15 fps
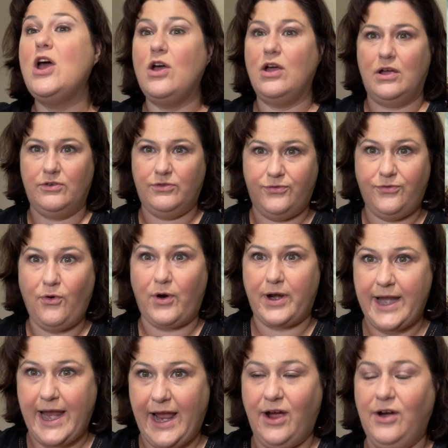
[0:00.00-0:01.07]
For
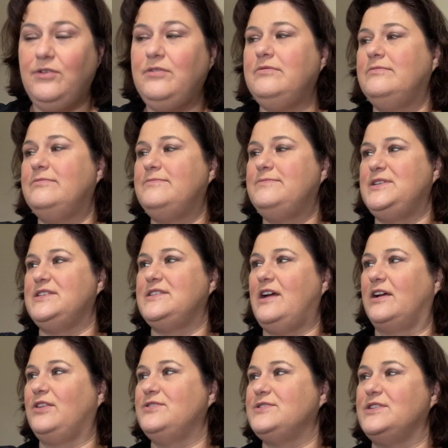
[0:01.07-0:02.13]
now, she's
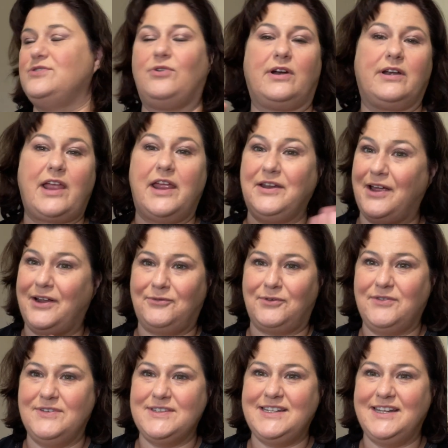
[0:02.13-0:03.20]
not closed the door and, and
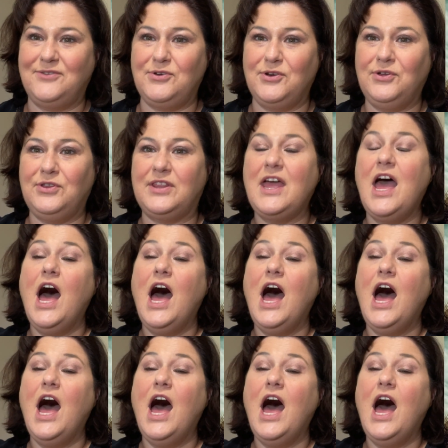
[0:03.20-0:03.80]
revisiting Ruth.